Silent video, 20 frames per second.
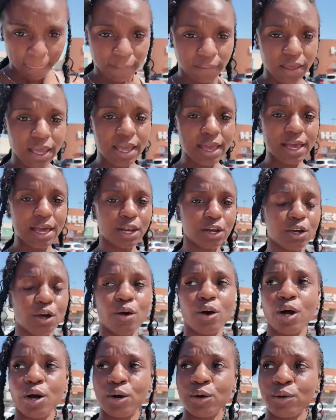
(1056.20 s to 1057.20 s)
Then I gotta
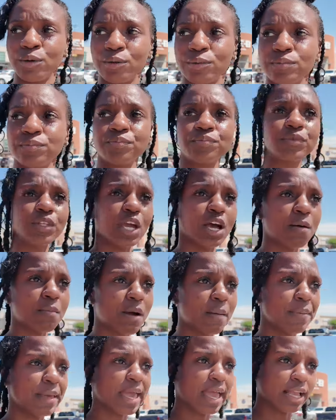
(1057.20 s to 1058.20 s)
go home. Y'all,
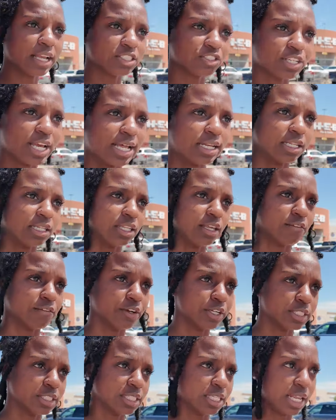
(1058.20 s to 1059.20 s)
my package got
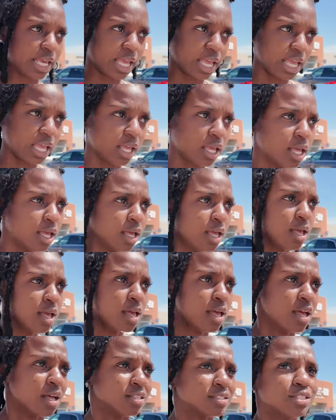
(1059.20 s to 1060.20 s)
delivered today
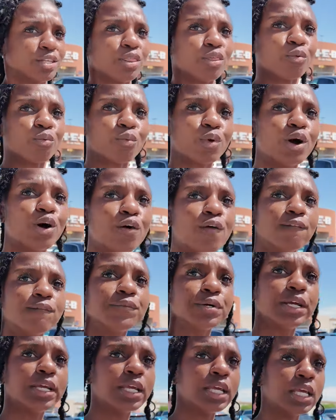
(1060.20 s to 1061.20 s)
to the wrong
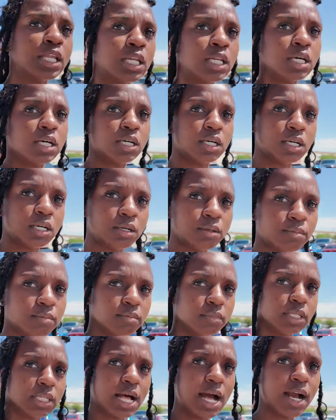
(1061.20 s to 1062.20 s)
freaking
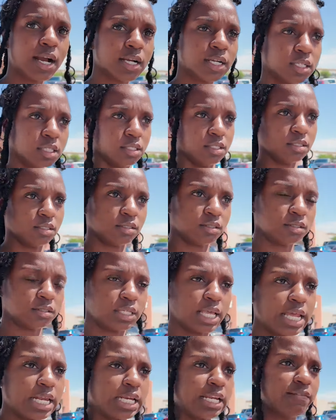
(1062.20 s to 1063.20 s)
locker.
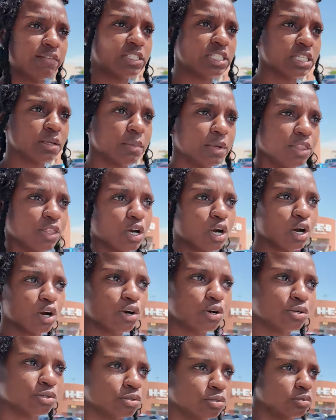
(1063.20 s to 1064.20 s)
They didn't even send me the
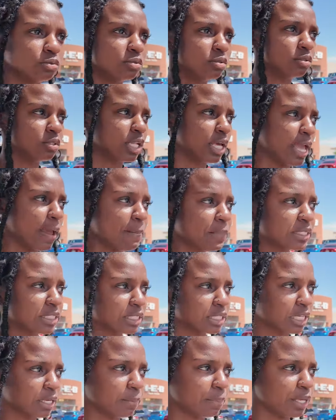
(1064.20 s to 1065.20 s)
code. The
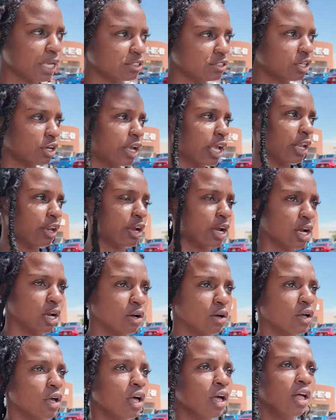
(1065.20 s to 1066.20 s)
Amazon pick. Okay, there I
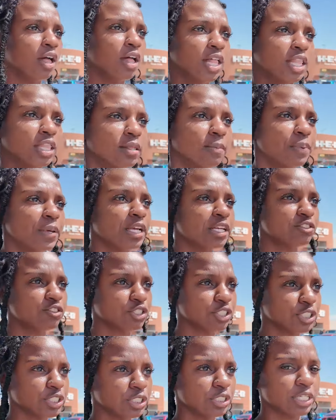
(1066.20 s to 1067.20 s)
go. The
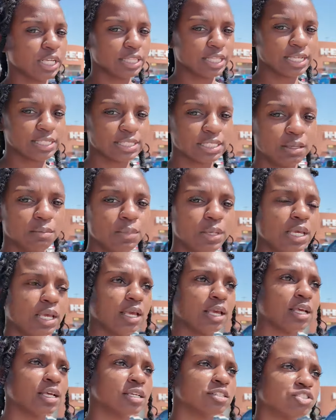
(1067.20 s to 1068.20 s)
picture that they sent
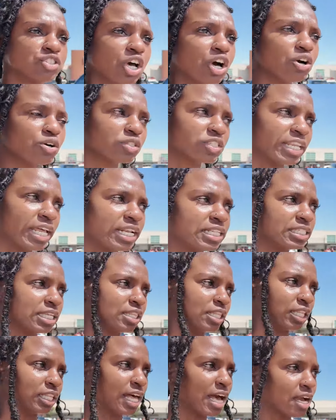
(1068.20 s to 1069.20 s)
me shows that it's
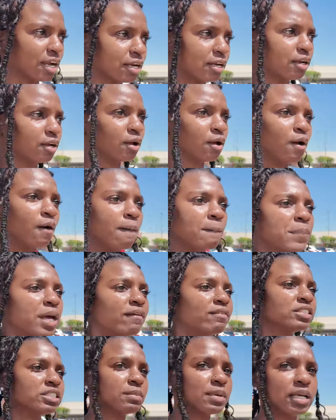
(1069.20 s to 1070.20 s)
in the locker. But
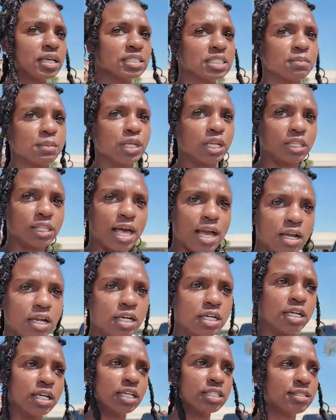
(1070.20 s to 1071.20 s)
every time I get some in the
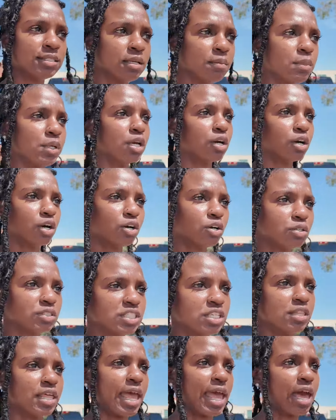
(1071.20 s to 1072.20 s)
locker, it sends me a code
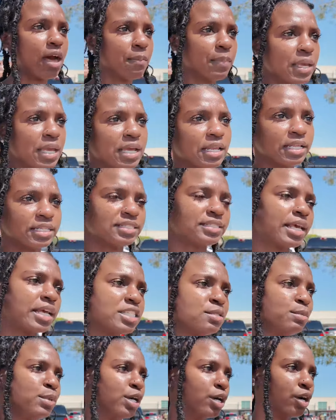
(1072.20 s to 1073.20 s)
to the app and it
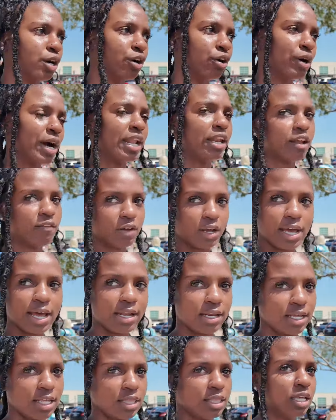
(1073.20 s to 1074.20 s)
texts me a code. I never
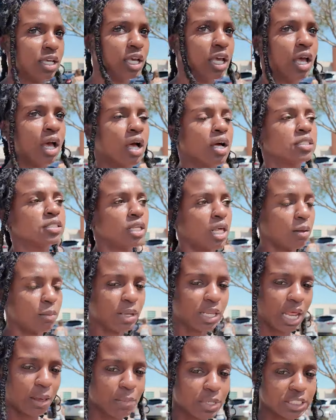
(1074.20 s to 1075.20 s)
got nothing. So that
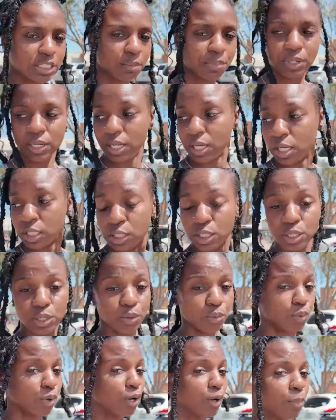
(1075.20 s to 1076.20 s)
means they must have put it under
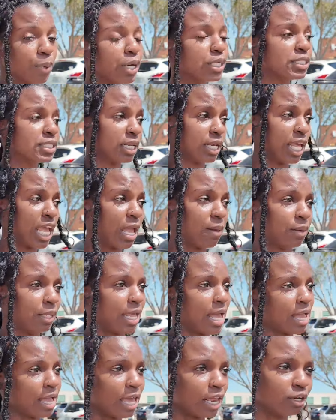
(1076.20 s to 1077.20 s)
the wrong person name. And
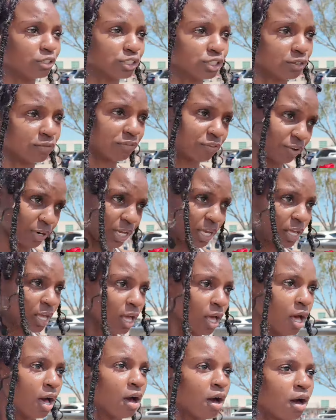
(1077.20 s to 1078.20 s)
now I got to go to the front.
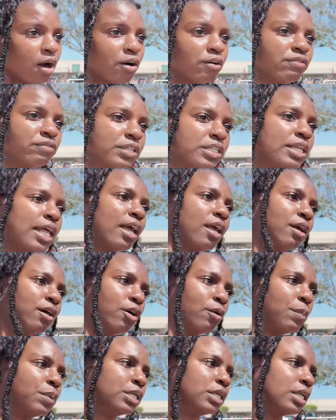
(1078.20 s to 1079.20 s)
Hopefully they can
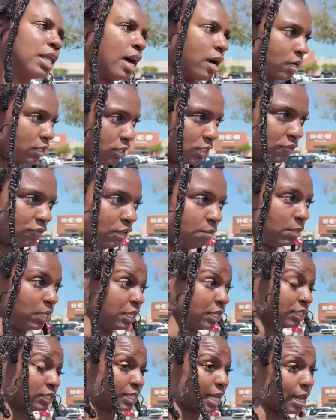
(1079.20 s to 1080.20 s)
open the locker
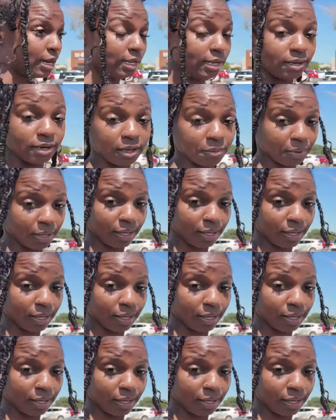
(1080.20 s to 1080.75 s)
because I need that